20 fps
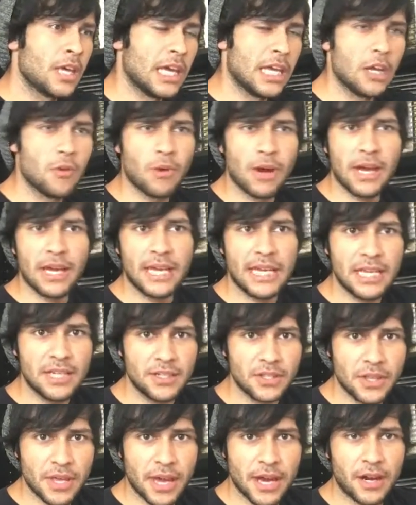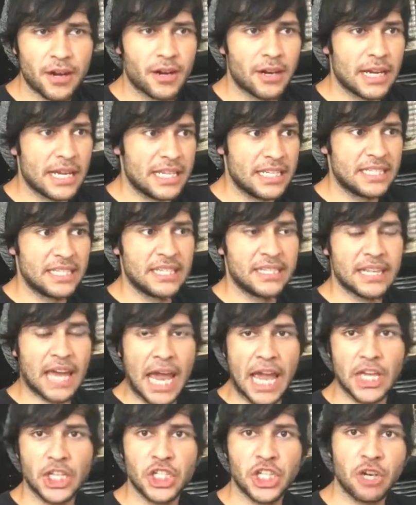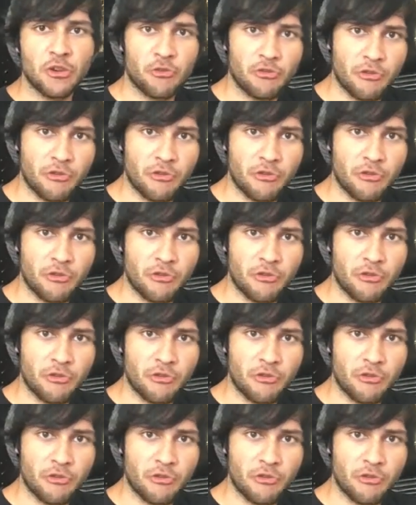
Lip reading: Anyway, he's there. He sees ancient